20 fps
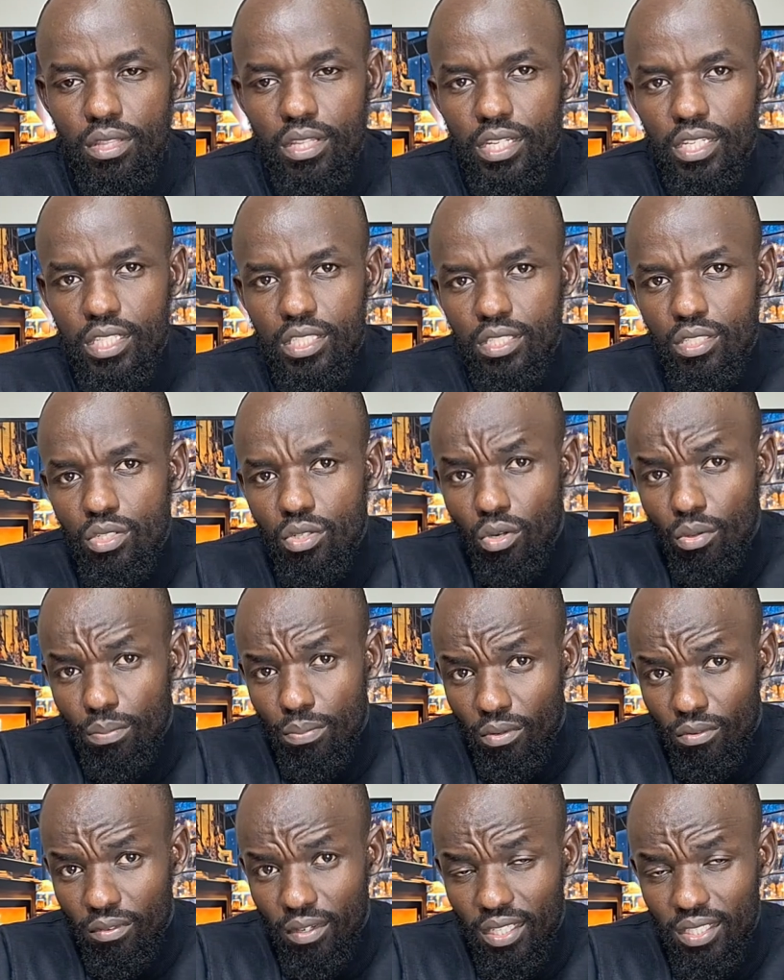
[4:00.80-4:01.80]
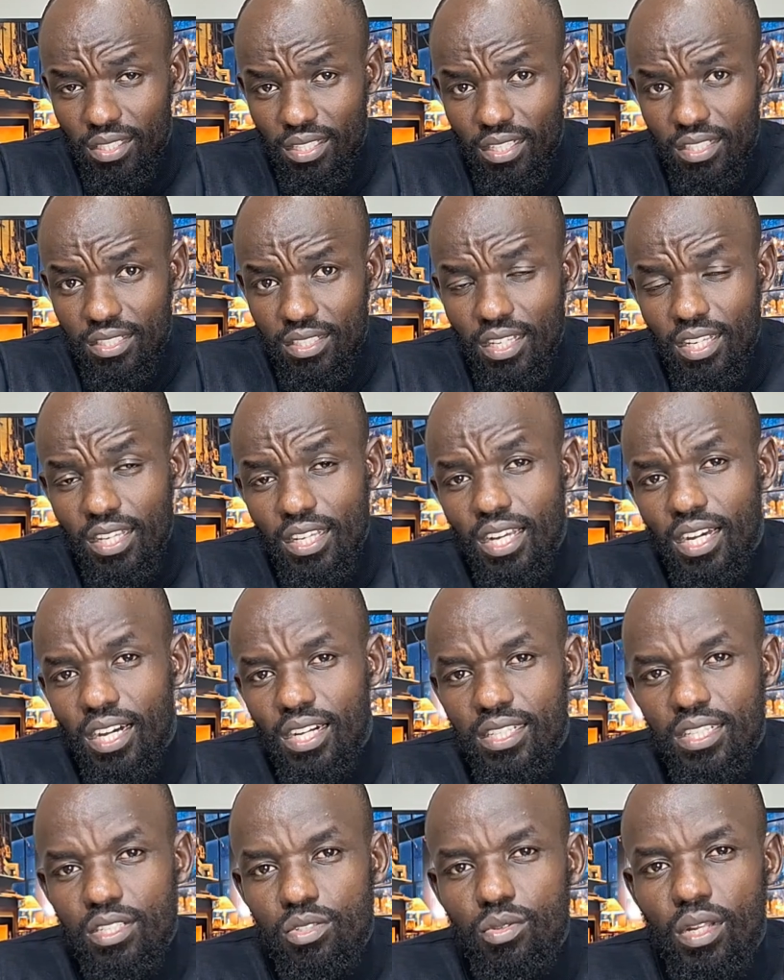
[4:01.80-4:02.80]
the digital providers
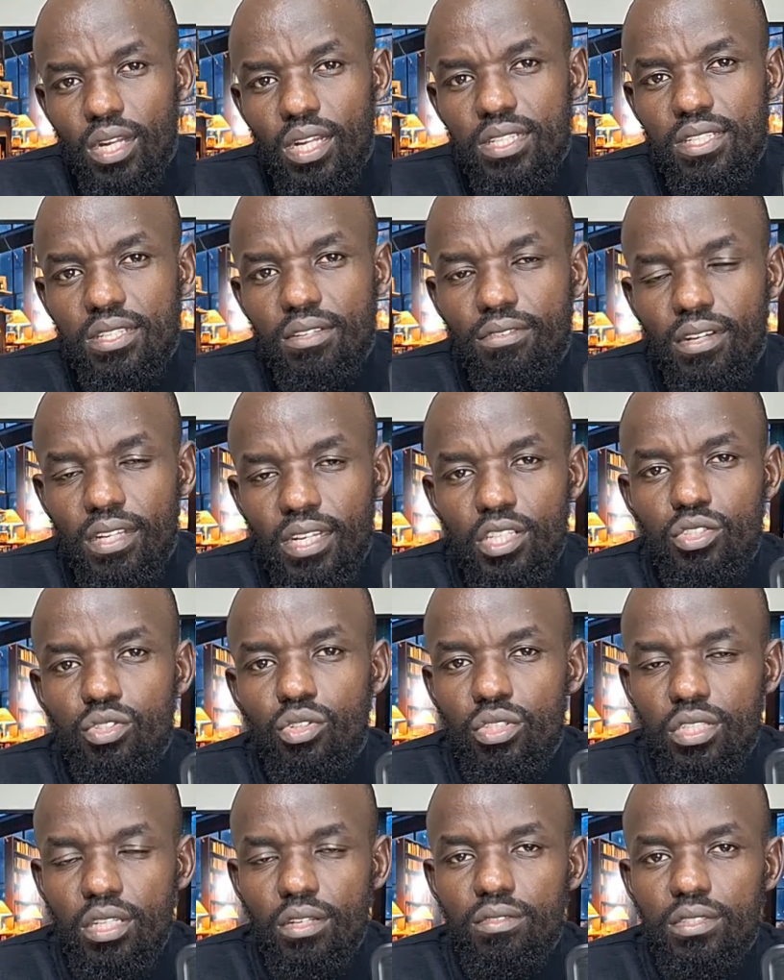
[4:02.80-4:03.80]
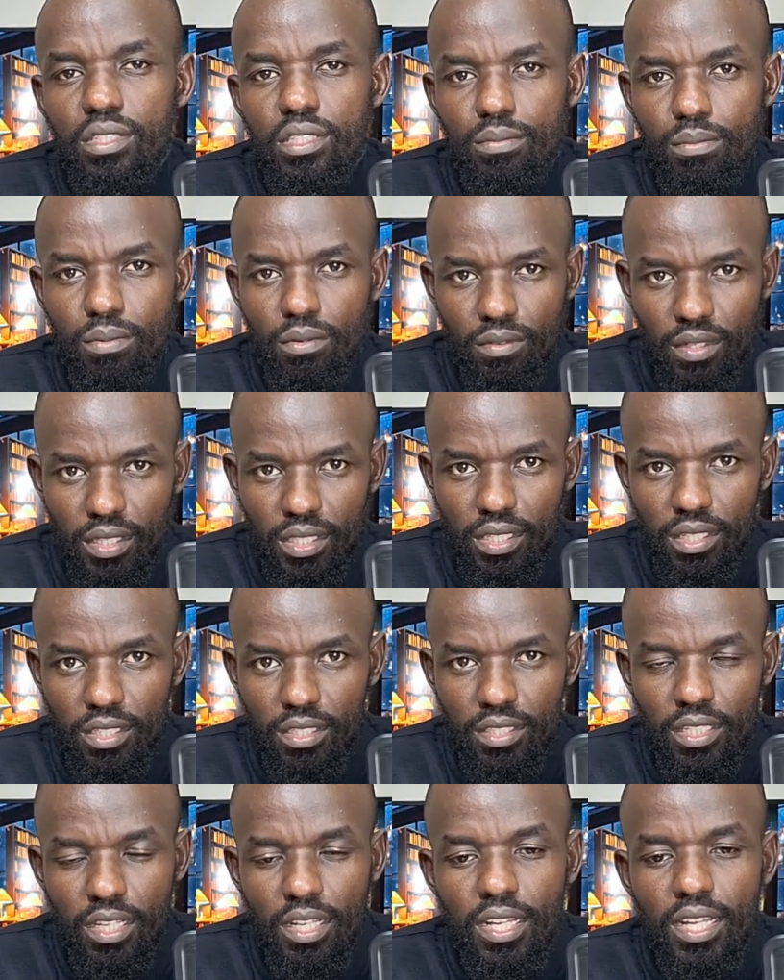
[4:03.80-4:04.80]
and as well as the financial services
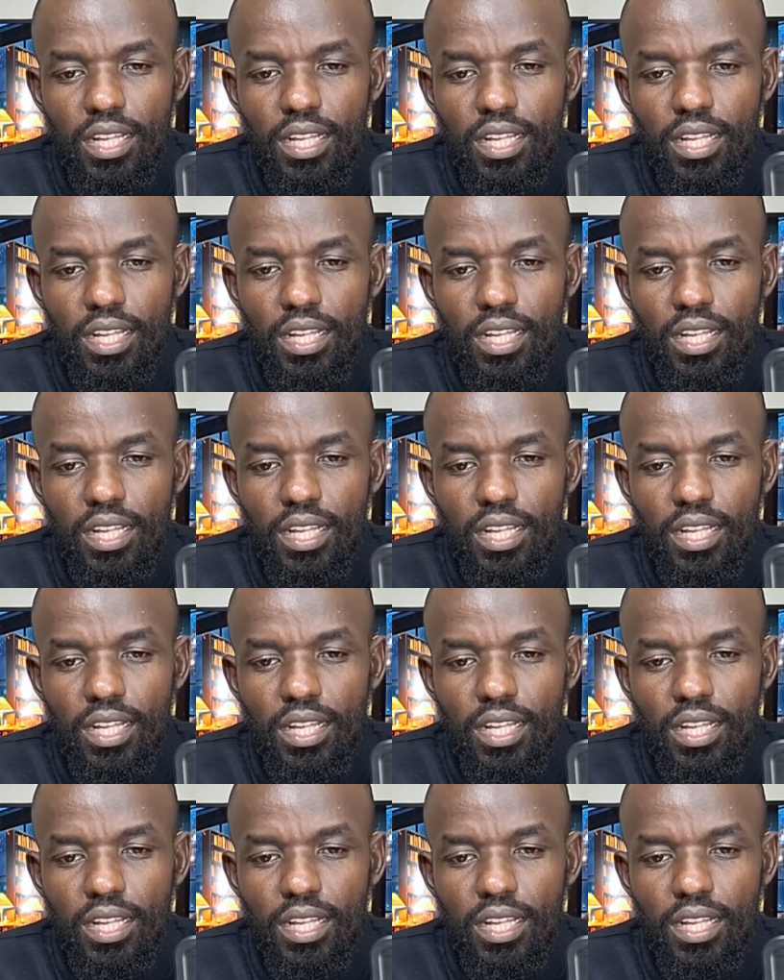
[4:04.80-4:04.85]
providers.